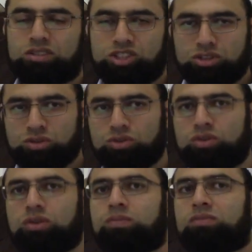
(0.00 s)

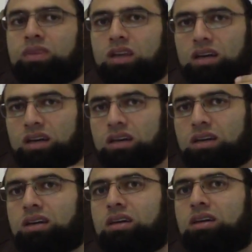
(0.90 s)
to
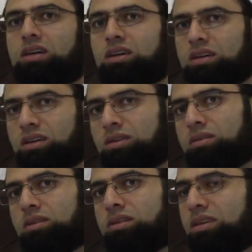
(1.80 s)
uh,
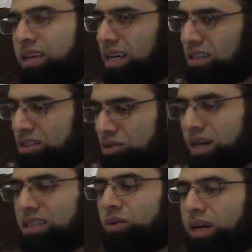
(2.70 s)
get it
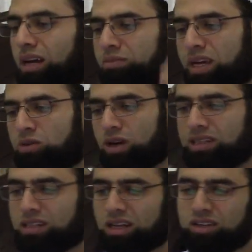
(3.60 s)
right away and memorize
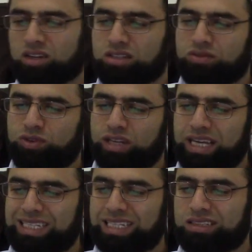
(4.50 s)
it and not
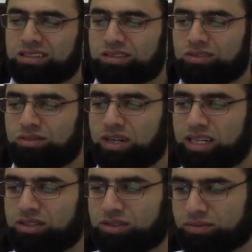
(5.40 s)
forget it, right?